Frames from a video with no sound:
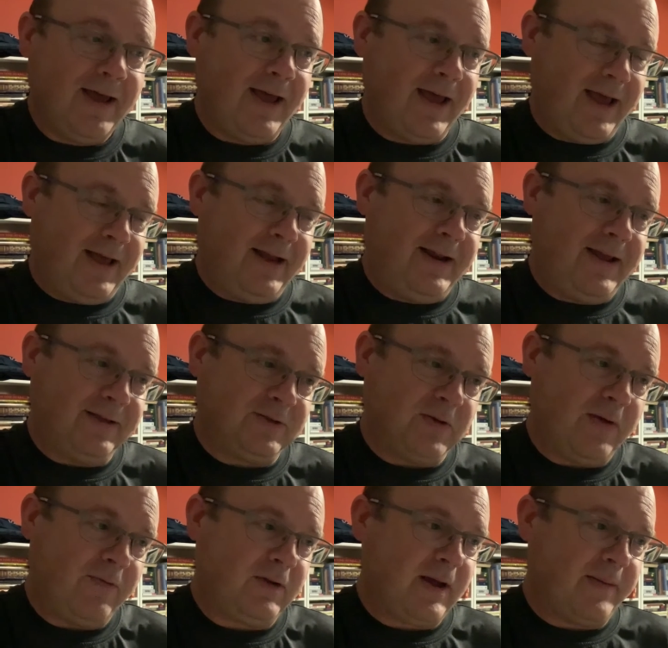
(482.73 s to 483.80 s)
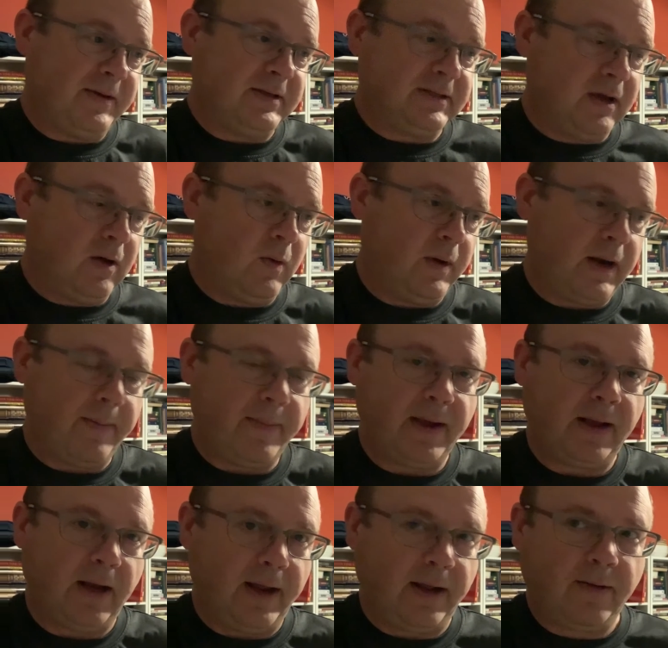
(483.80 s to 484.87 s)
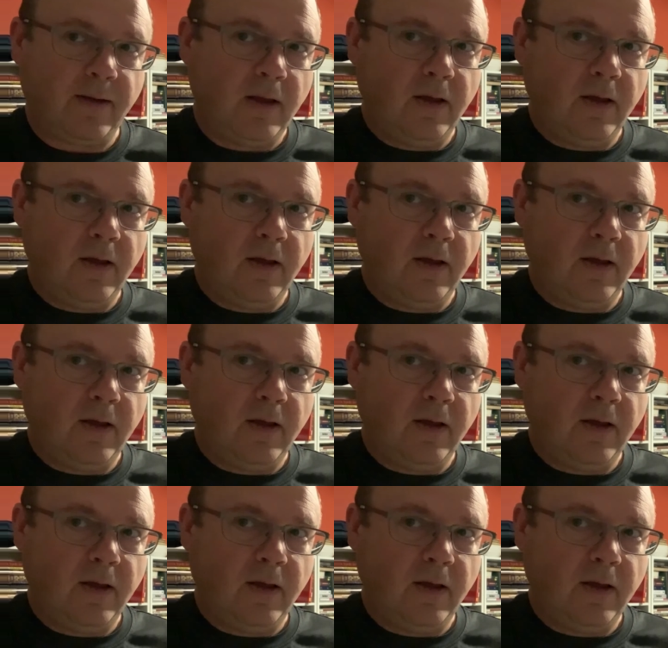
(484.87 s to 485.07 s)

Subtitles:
And so every time I sell one, I make like